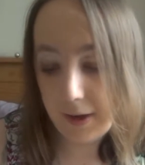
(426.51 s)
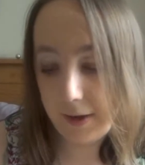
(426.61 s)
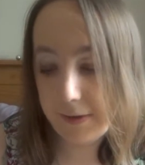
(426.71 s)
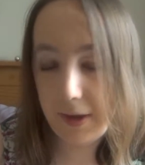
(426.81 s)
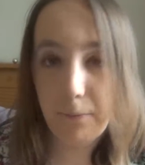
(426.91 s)

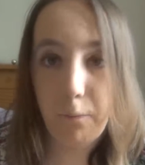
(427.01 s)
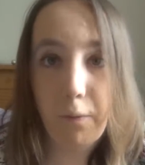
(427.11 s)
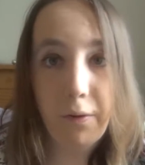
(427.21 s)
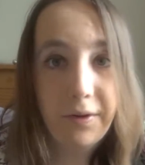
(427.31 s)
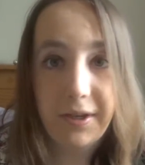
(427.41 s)
And then
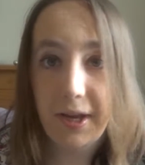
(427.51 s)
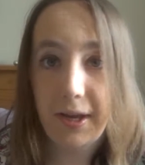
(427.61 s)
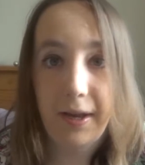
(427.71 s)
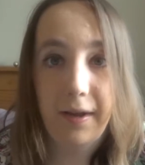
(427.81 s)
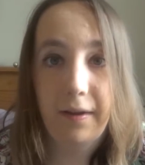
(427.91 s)
one
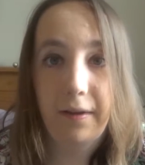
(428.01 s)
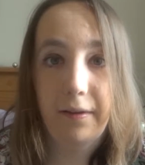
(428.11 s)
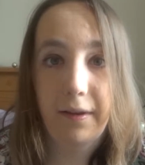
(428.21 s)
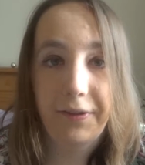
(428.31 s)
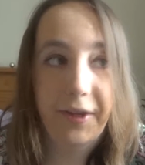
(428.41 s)
year,
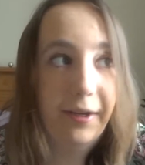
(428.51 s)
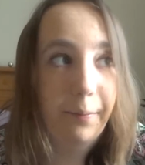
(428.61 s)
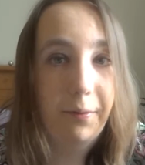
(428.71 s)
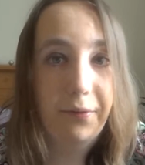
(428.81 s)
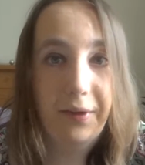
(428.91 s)
I think
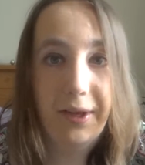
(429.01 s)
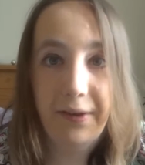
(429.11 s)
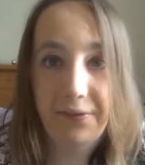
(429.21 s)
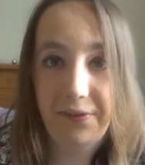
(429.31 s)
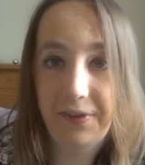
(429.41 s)
it was
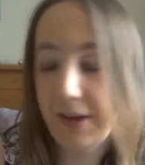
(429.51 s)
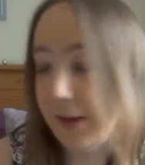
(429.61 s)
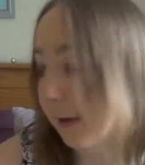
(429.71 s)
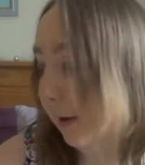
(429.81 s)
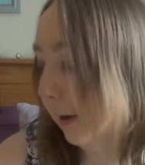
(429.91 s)
last
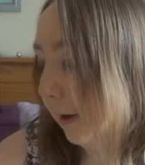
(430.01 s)
year,